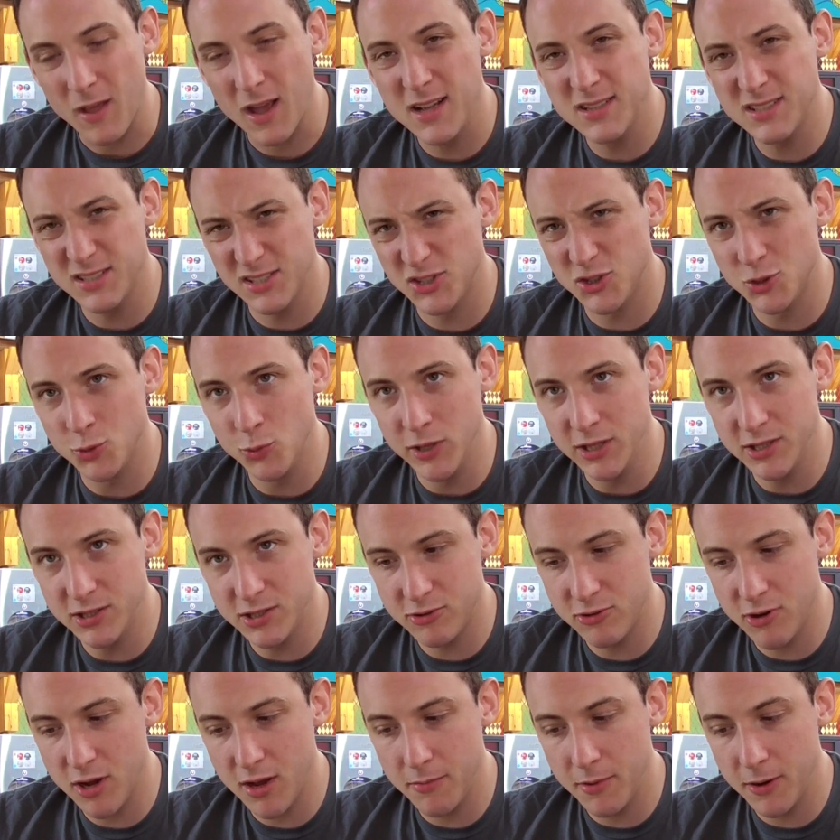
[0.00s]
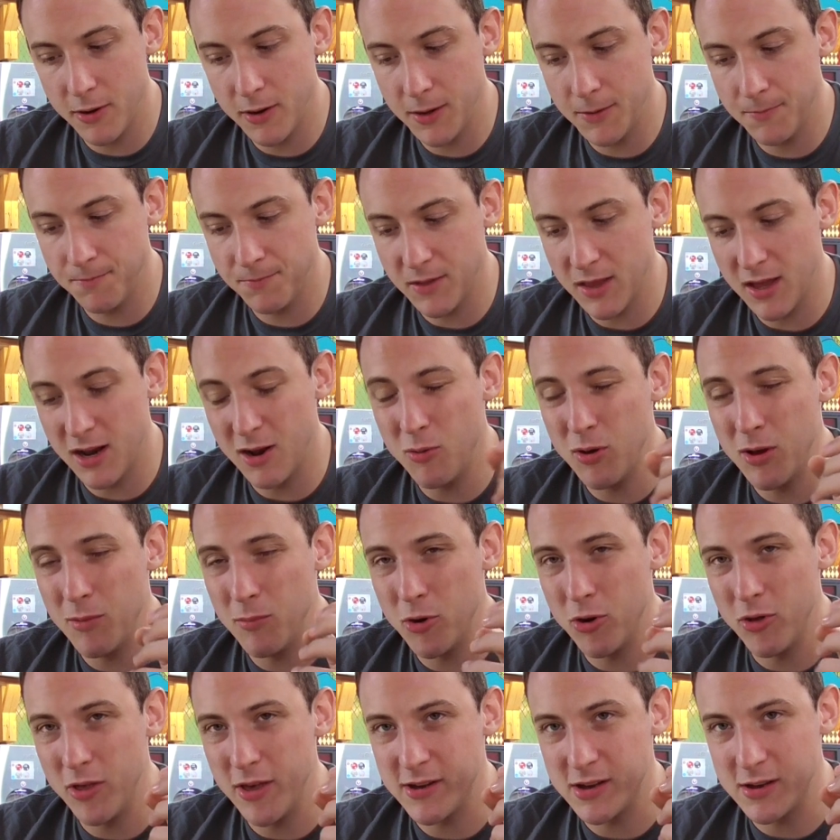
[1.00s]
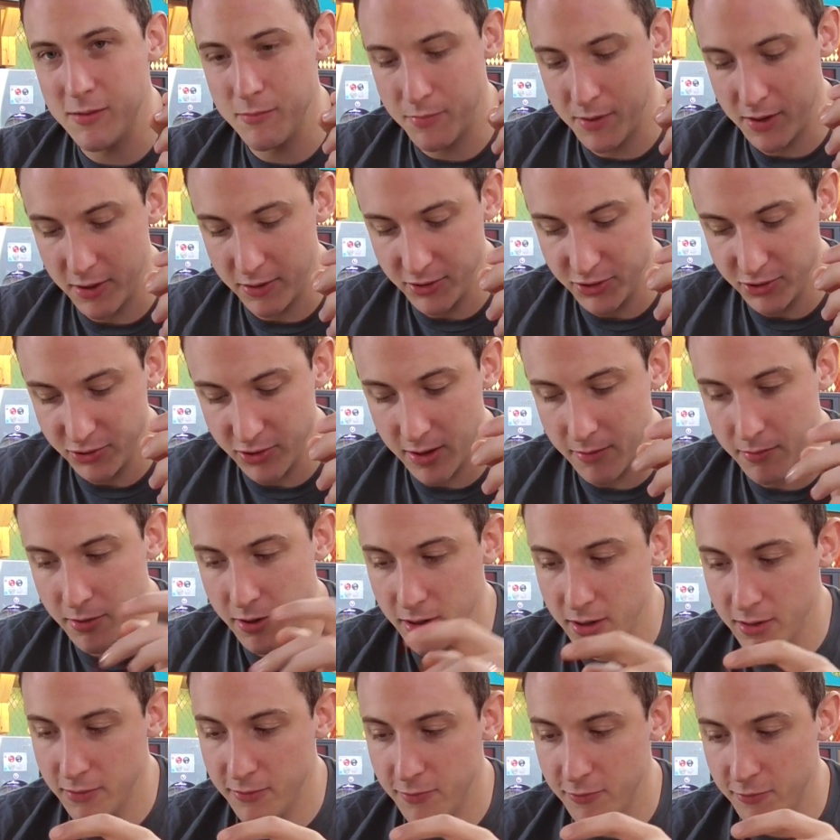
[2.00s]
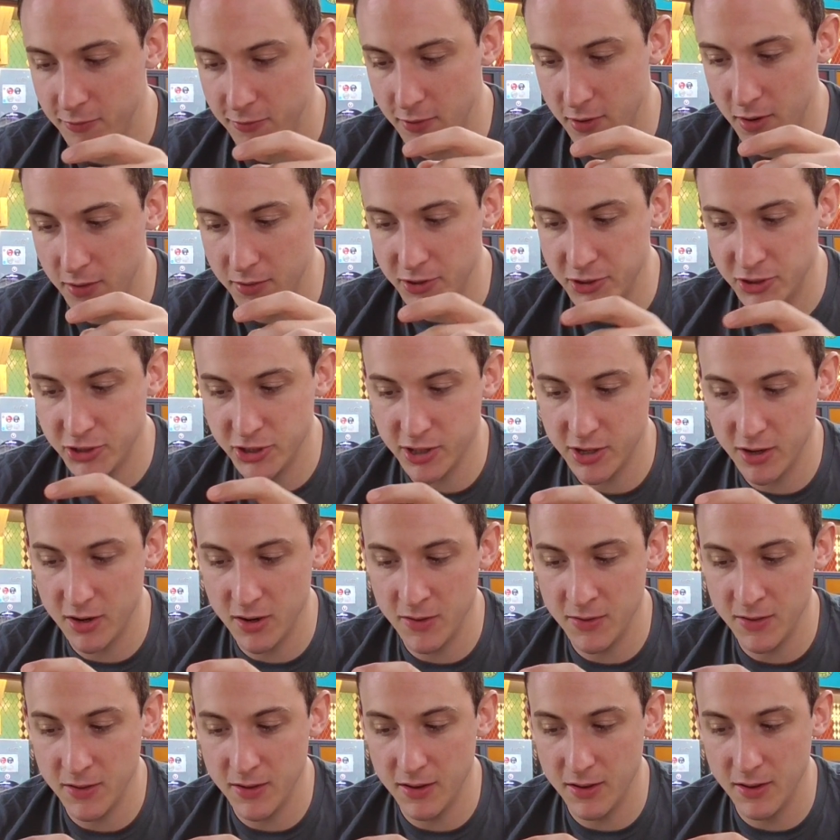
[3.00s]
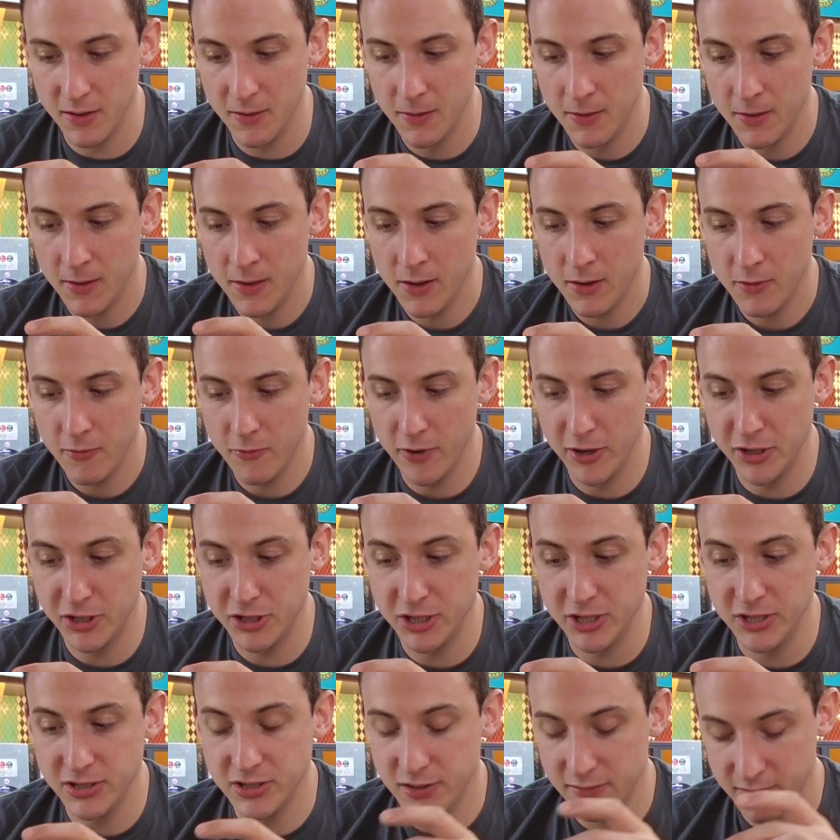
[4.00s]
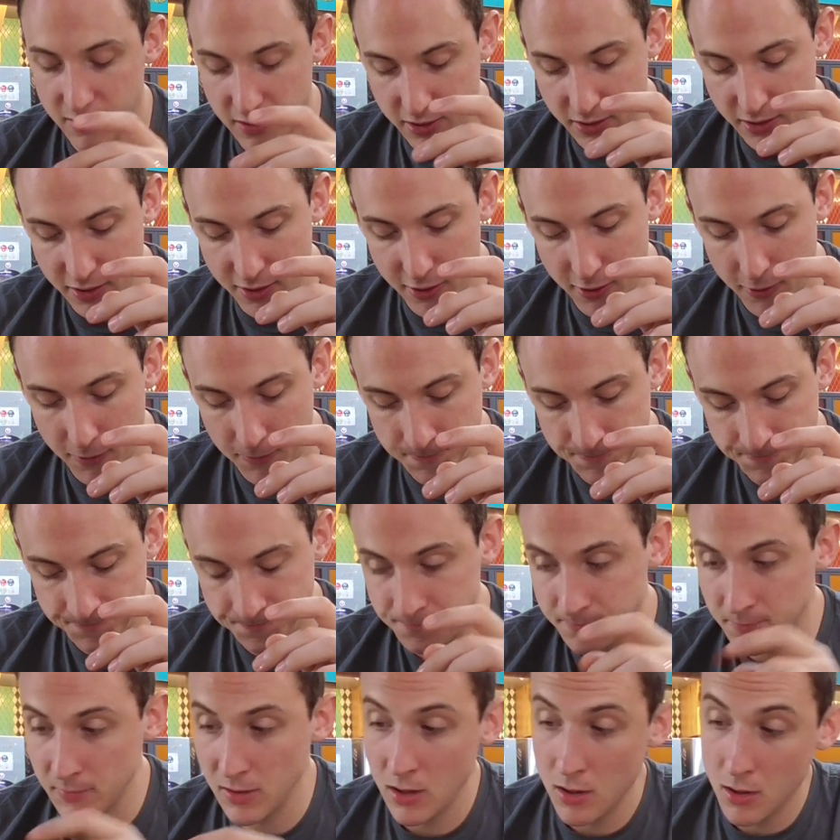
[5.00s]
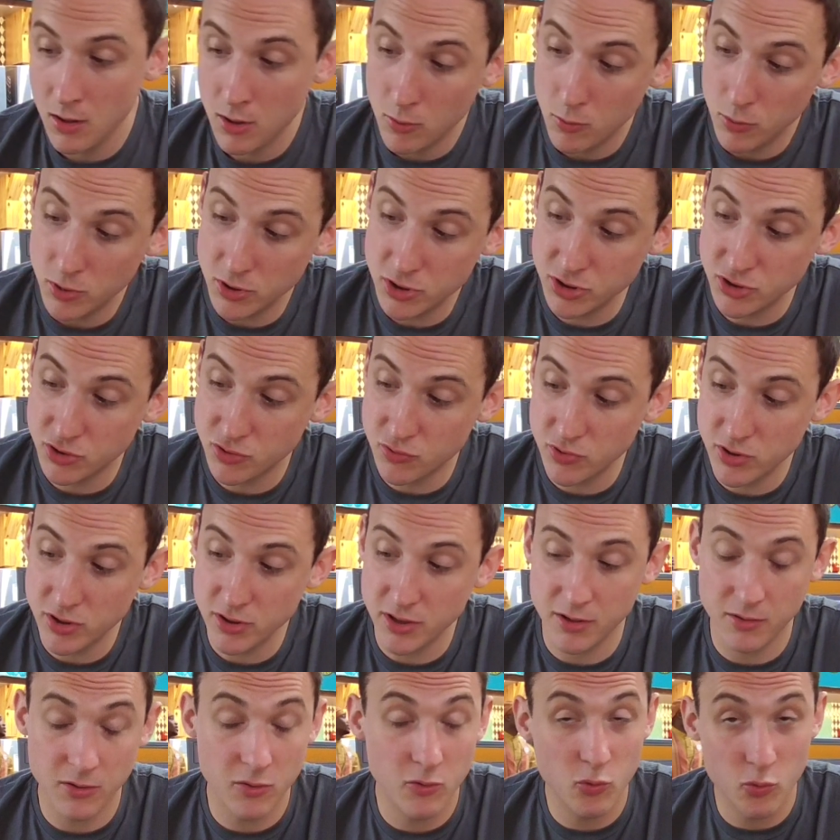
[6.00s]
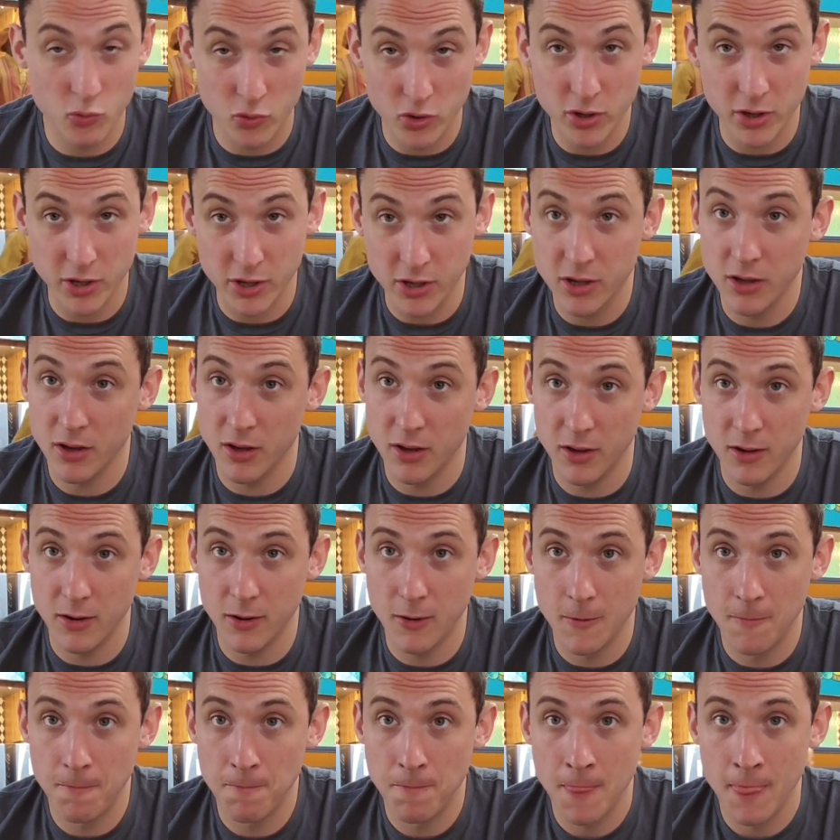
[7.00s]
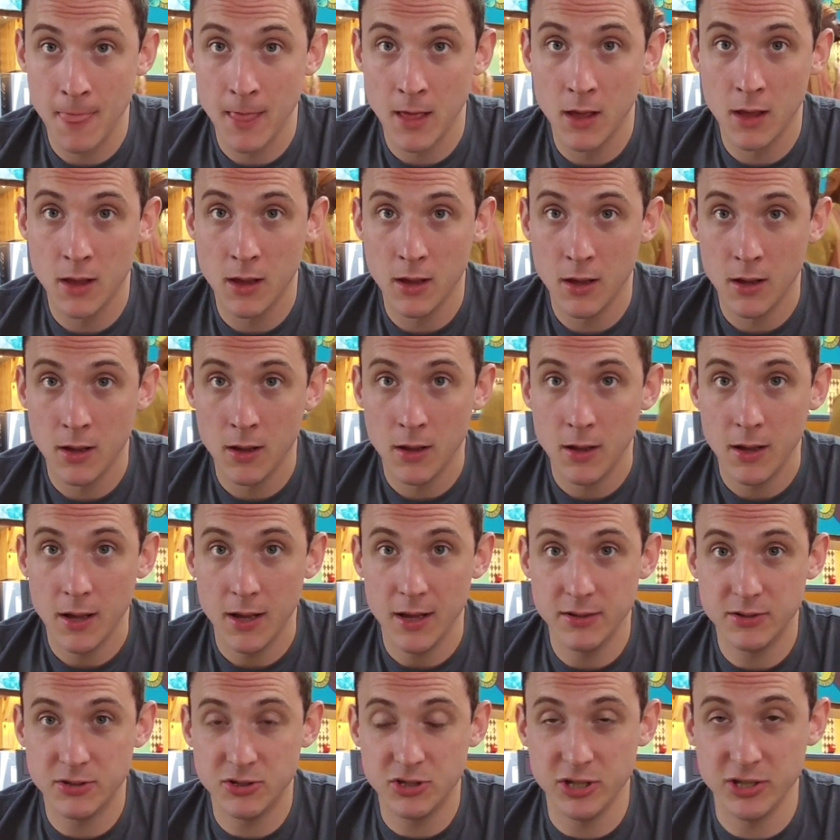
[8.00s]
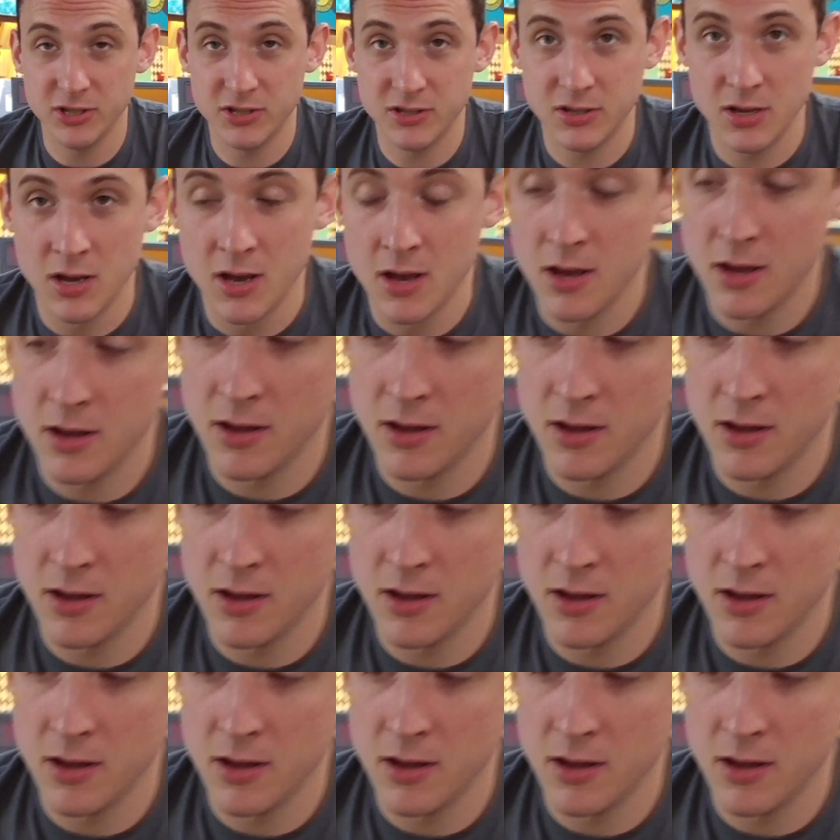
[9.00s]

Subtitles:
it's a sweet strawberry, and I want more like a bitter strawberry for all the sugar and the richness of the dough, which is really, really good. It's just